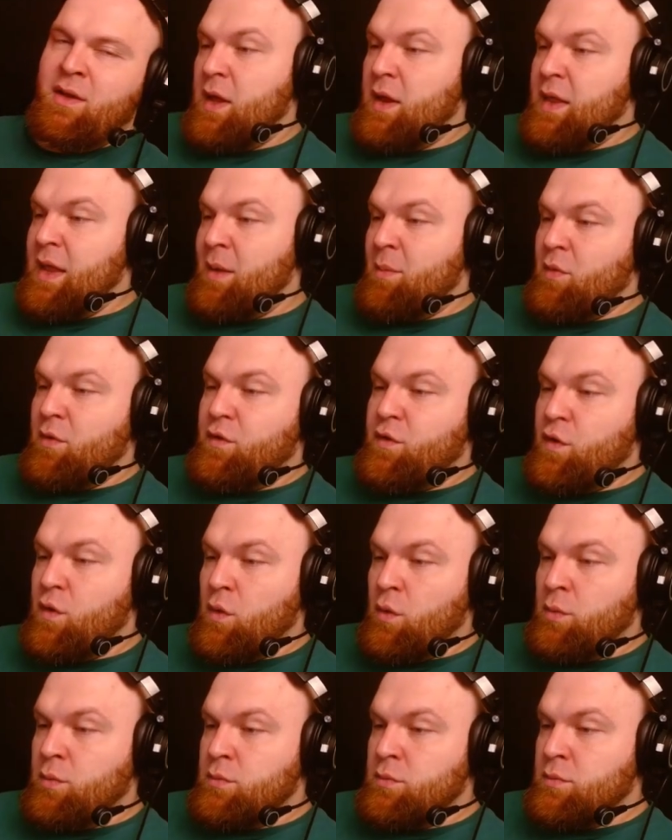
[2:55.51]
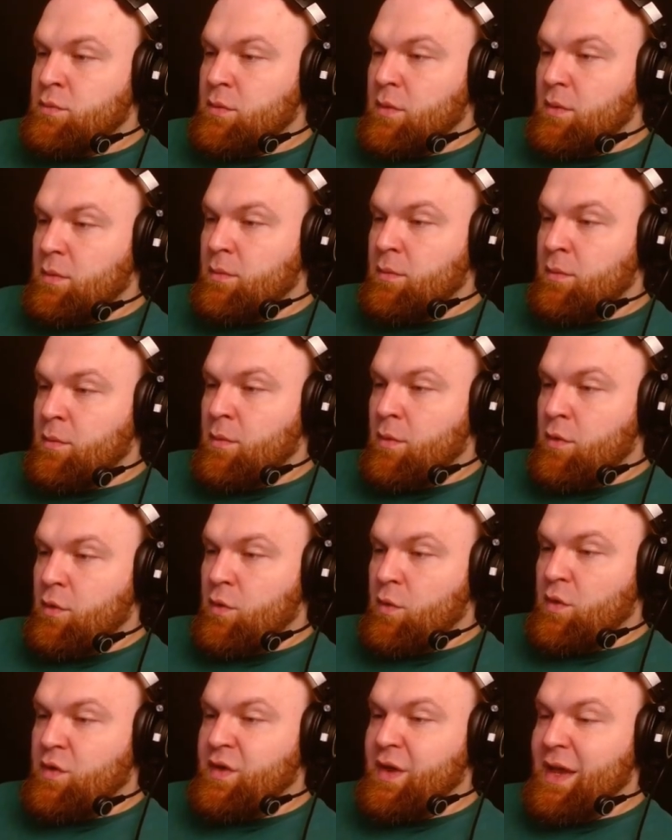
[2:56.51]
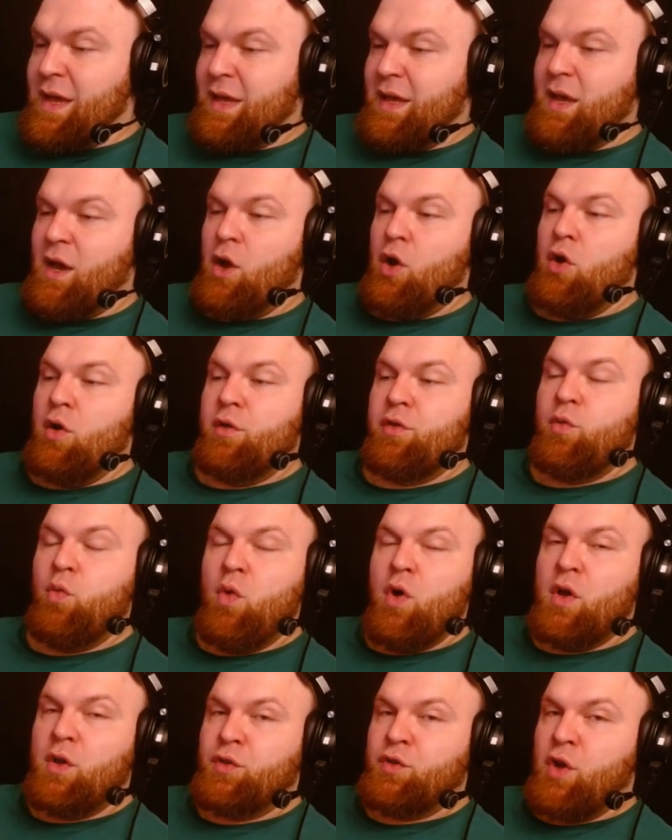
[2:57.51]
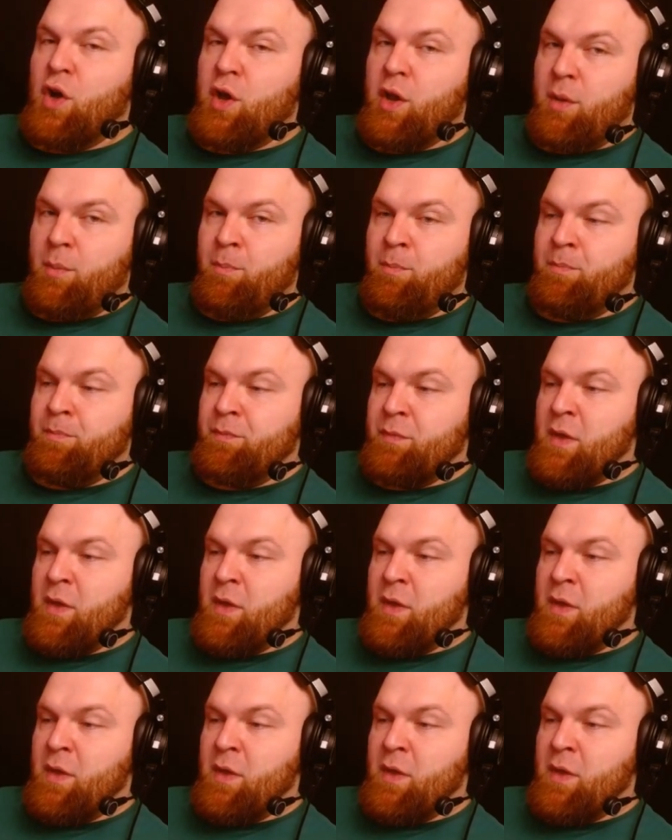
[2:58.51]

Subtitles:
Number 2, you take Earthwall Totem,